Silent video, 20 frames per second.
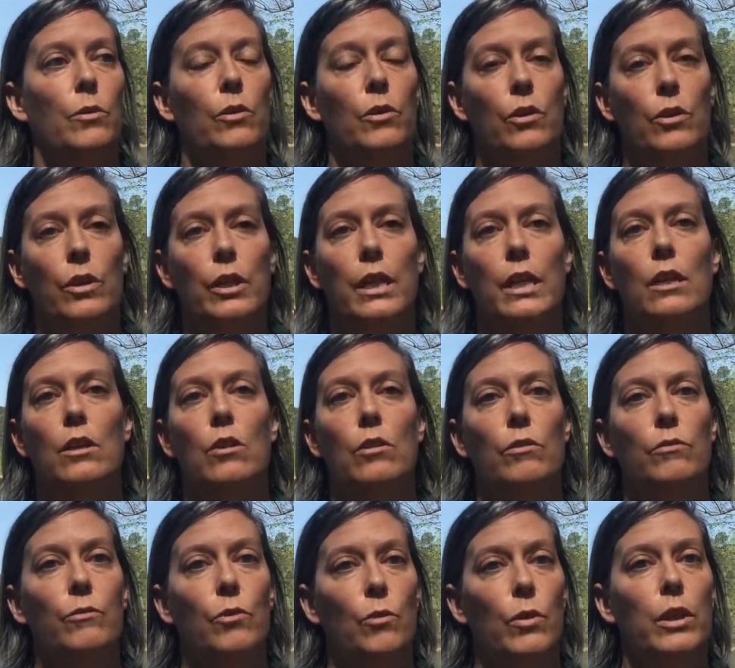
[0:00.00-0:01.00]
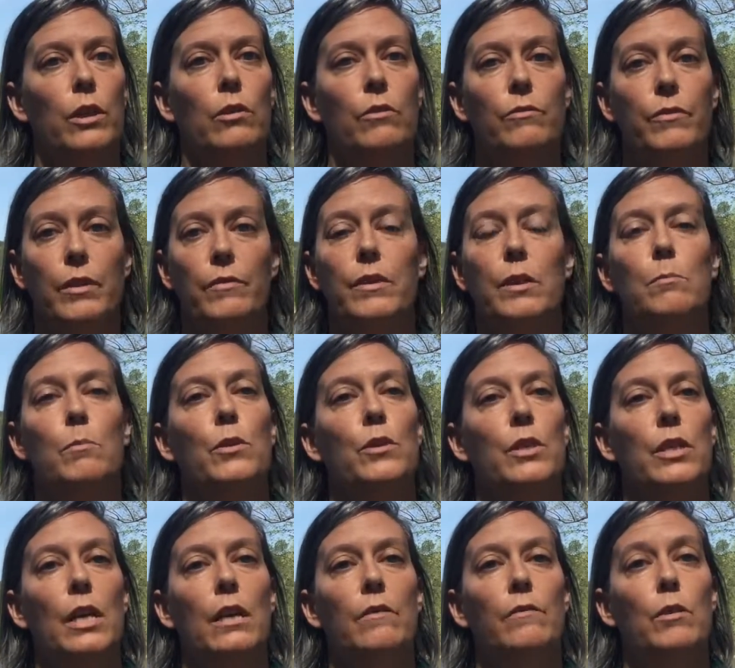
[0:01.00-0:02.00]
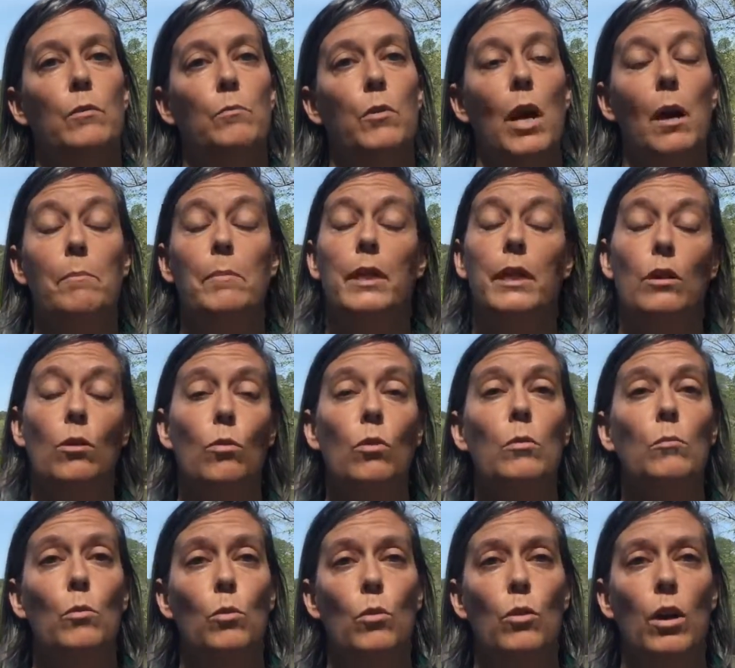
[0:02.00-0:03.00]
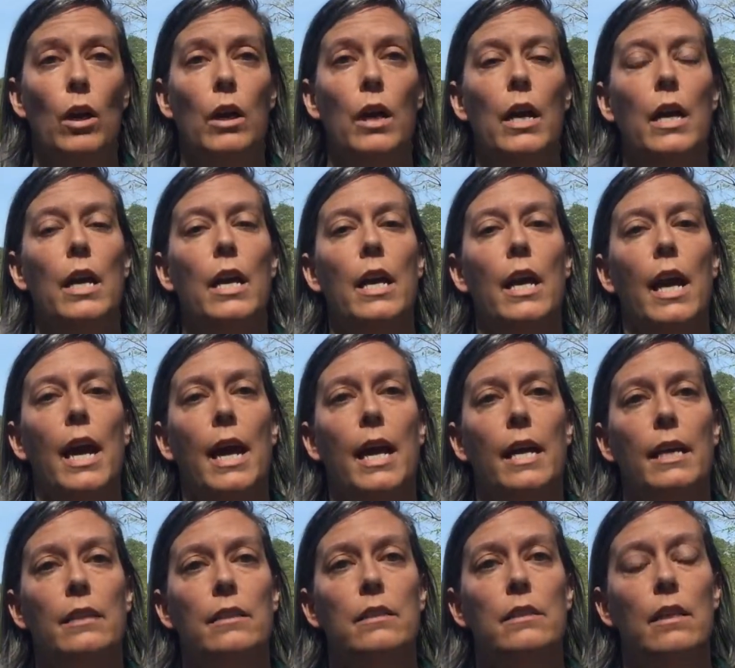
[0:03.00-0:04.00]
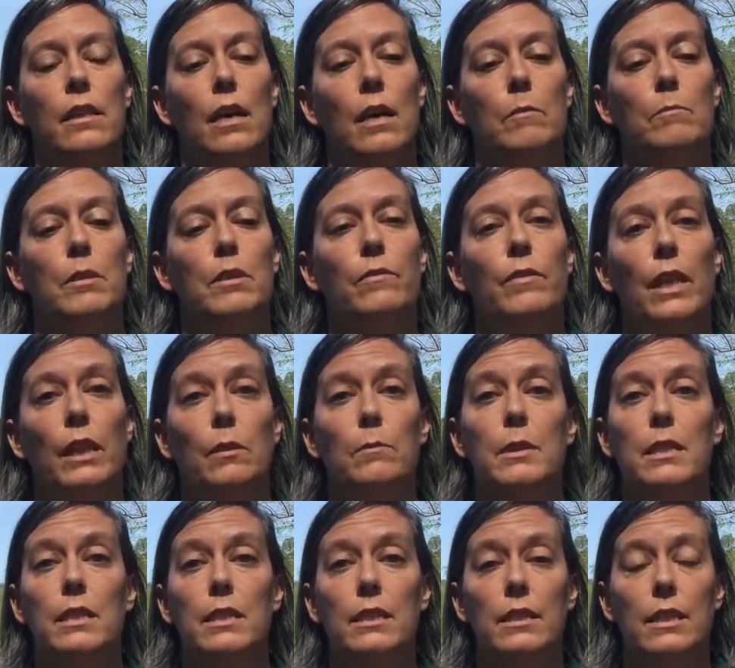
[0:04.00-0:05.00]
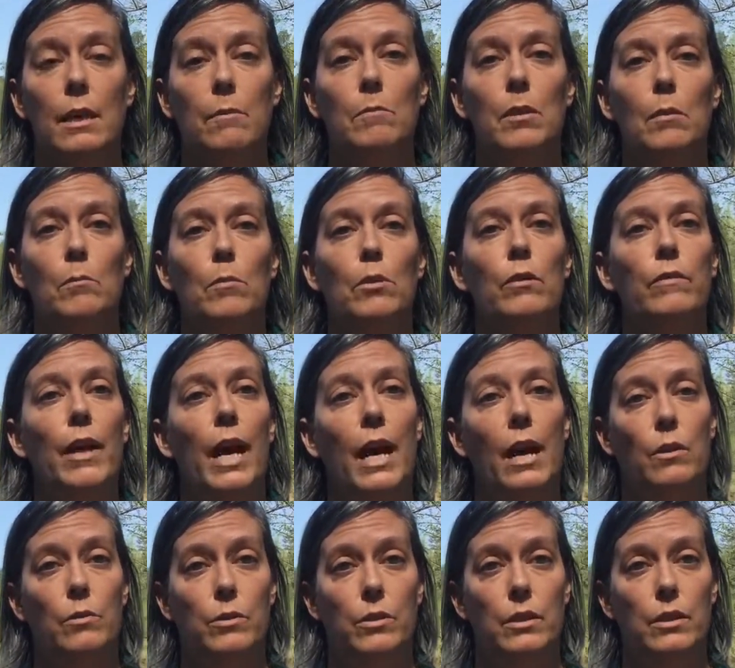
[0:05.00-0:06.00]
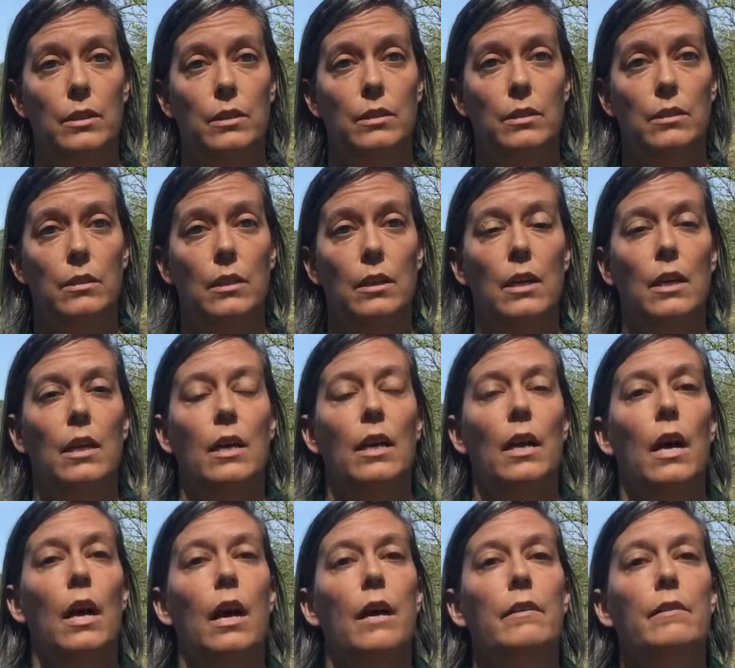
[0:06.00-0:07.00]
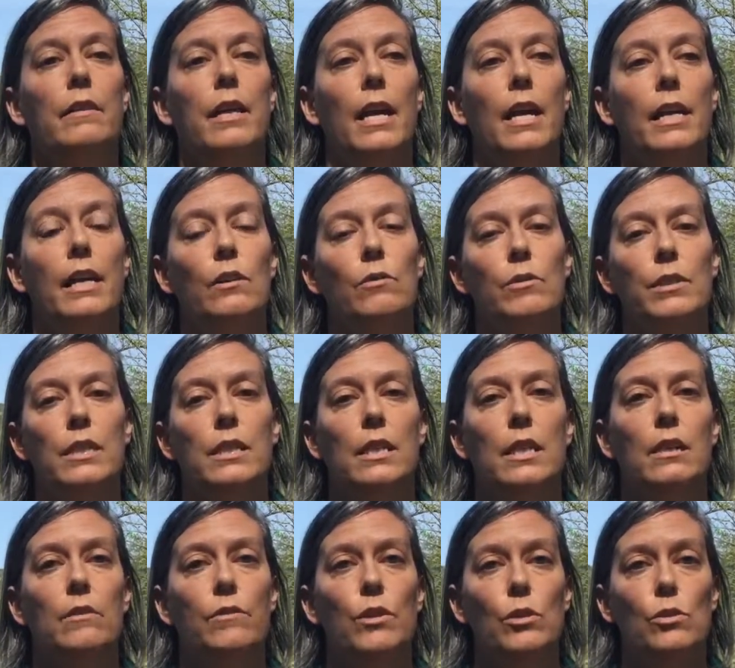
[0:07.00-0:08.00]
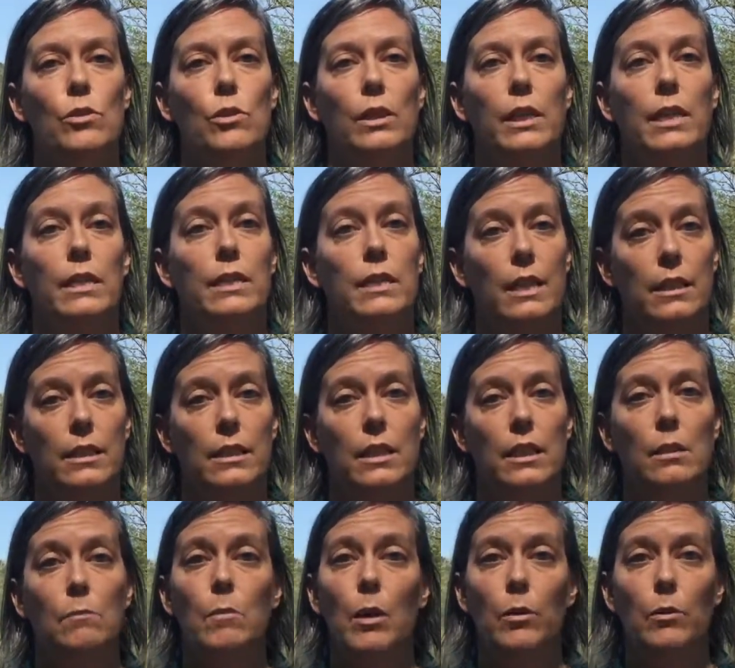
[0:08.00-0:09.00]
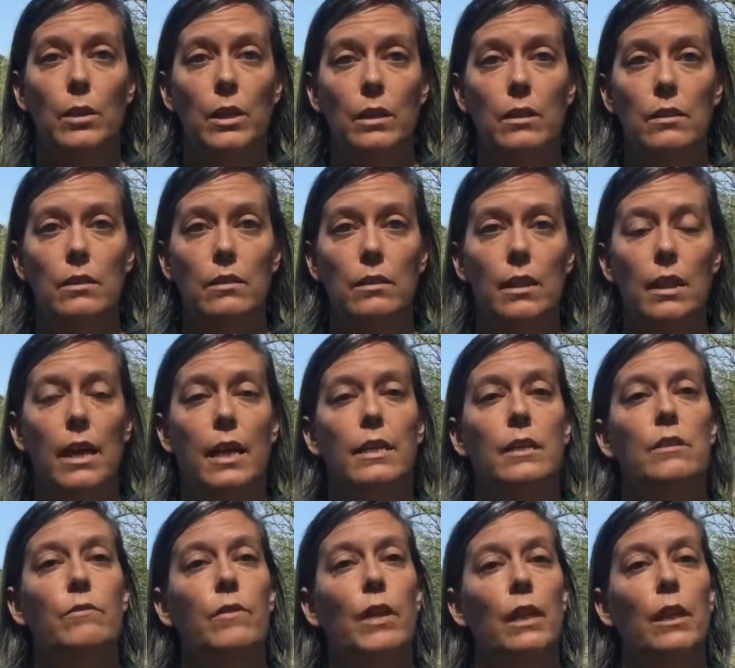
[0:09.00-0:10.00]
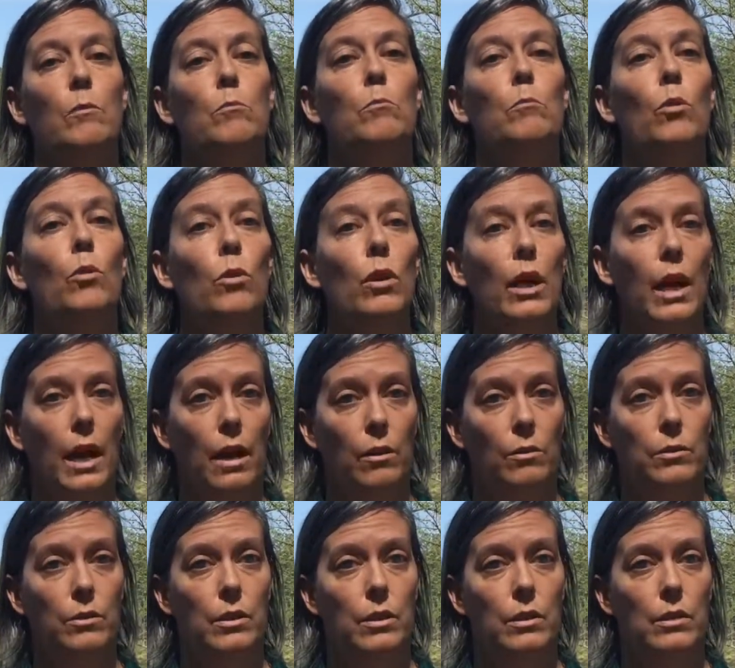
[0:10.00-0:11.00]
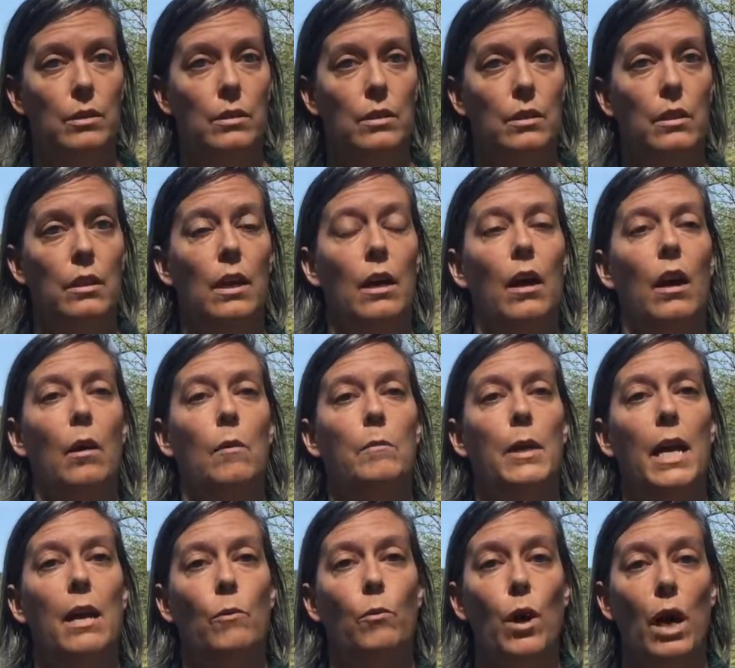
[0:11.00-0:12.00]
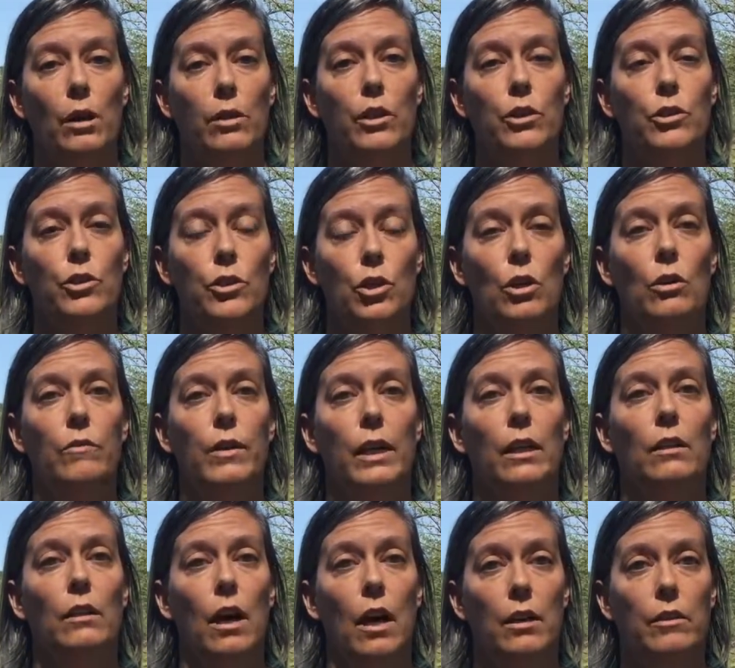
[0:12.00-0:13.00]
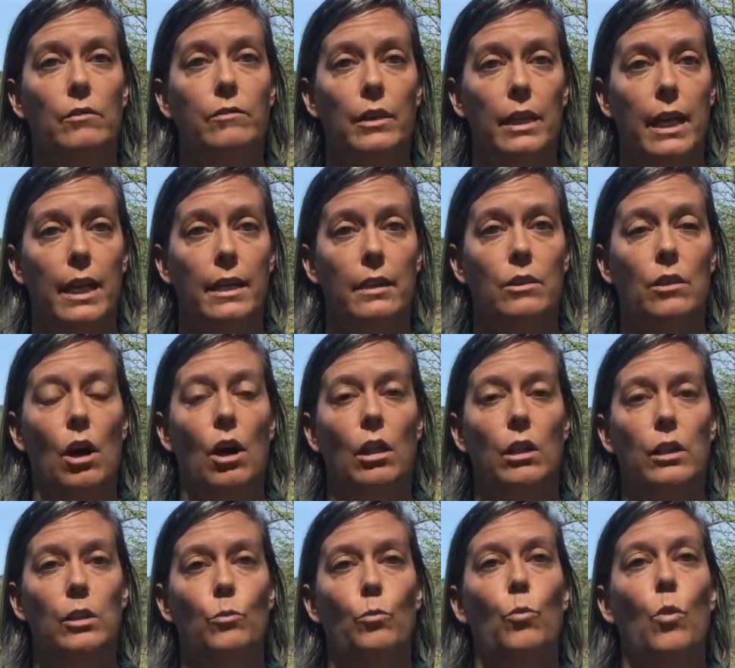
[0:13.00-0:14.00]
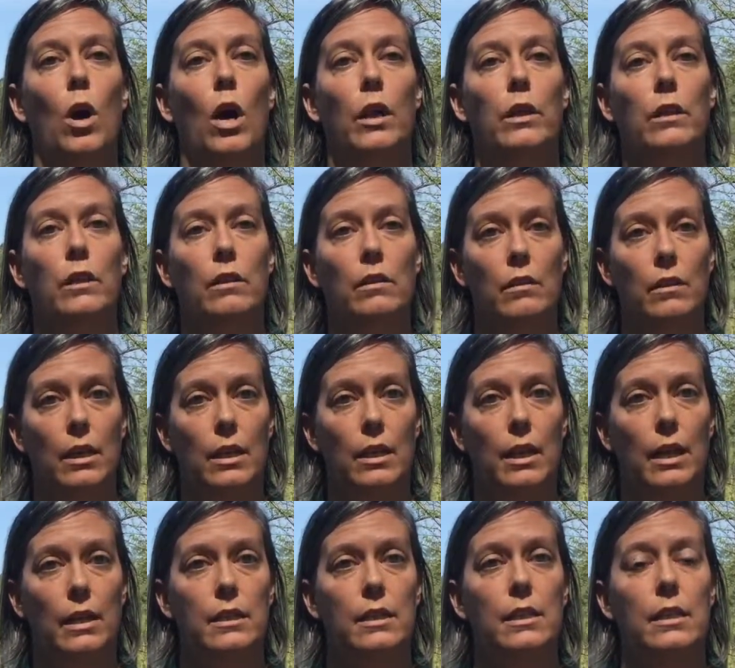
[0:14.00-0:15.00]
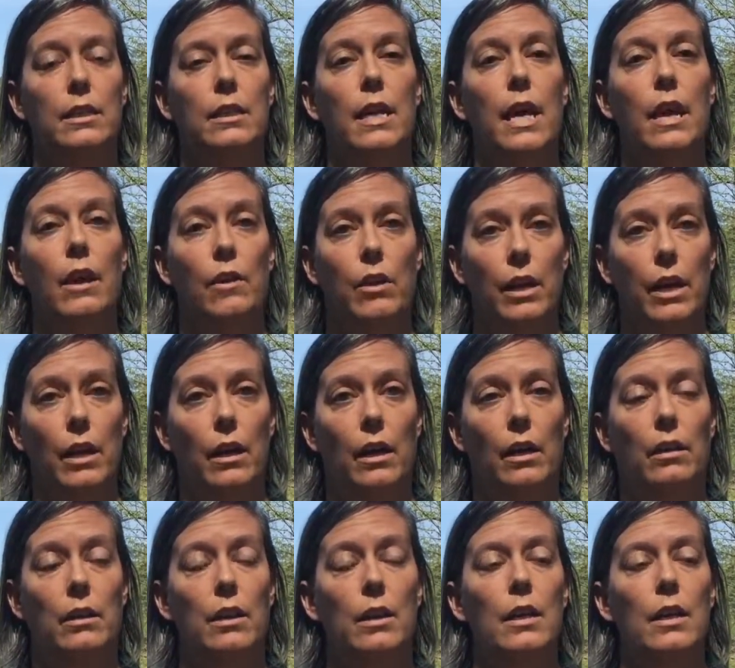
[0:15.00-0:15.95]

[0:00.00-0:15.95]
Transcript: 30 or 40 or 50% of the property or more and develops the same number of houses, they can receive usually a density bonus and develop more houses while conserving a lot of land all in one connected area.